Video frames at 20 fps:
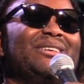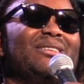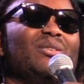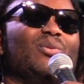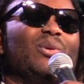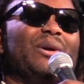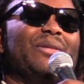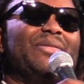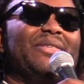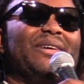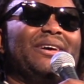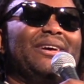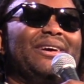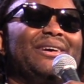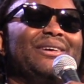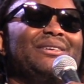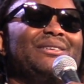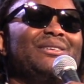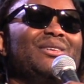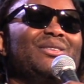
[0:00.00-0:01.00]
with
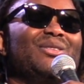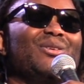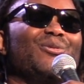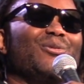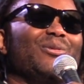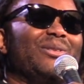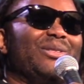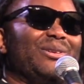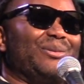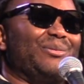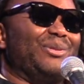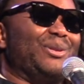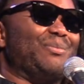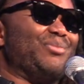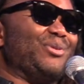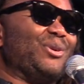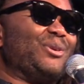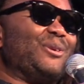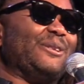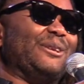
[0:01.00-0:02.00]
the
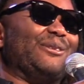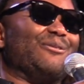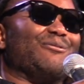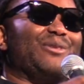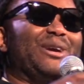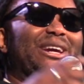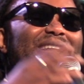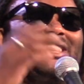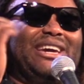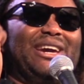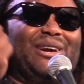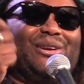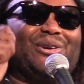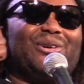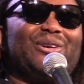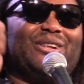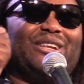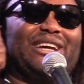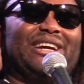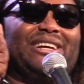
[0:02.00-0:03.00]
Brooklyn radiator
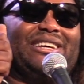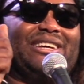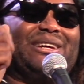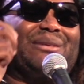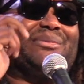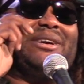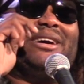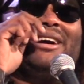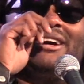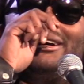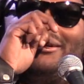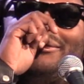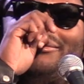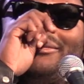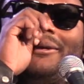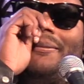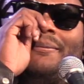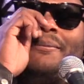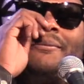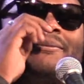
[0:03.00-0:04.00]
clanking behind
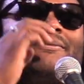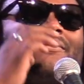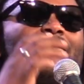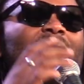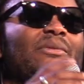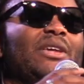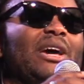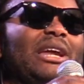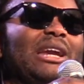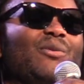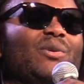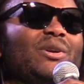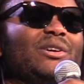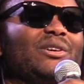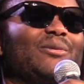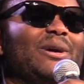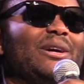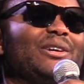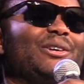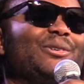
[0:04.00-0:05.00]
me, and I wanted
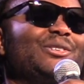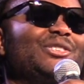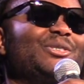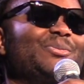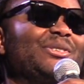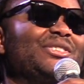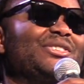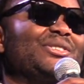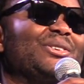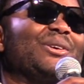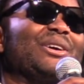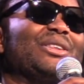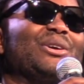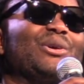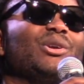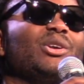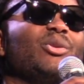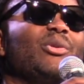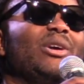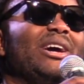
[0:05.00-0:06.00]
to write a Christmas song, and the
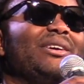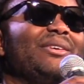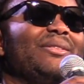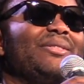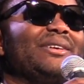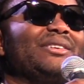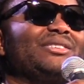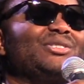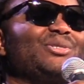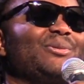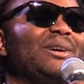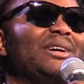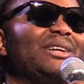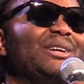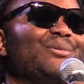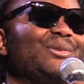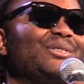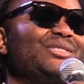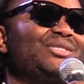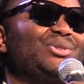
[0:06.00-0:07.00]
only way I could think to write
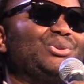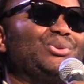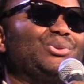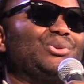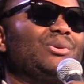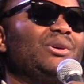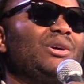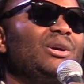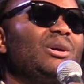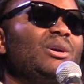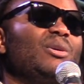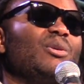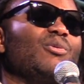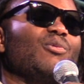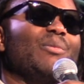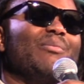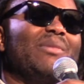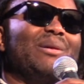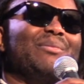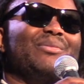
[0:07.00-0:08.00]
it was to
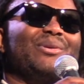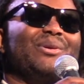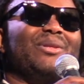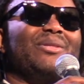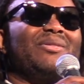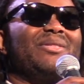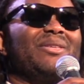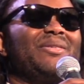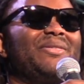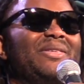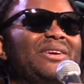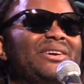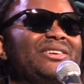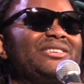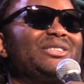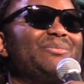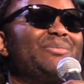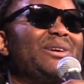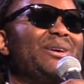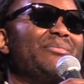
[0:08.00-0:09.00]
remember the
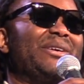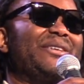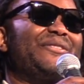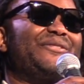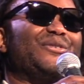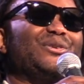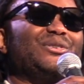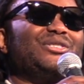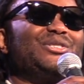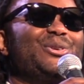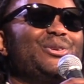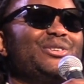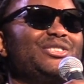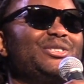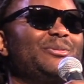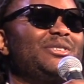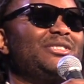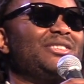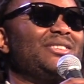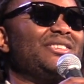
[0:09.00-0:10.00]
things about my first
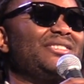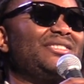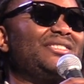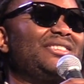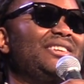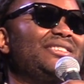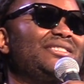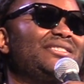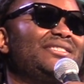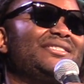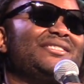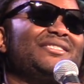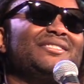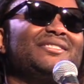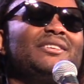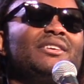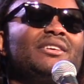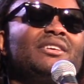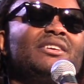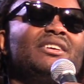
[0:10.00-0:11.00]
Christmas in the States.
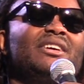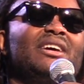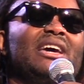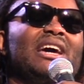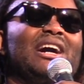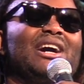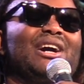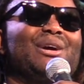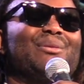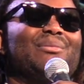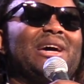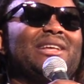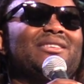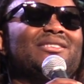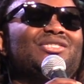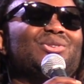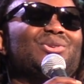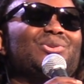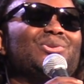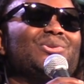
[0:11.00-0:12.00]
And
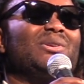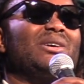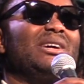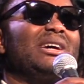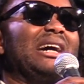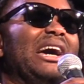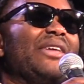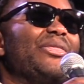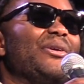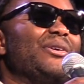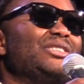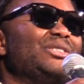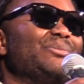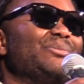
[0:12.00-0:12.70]
so I thought to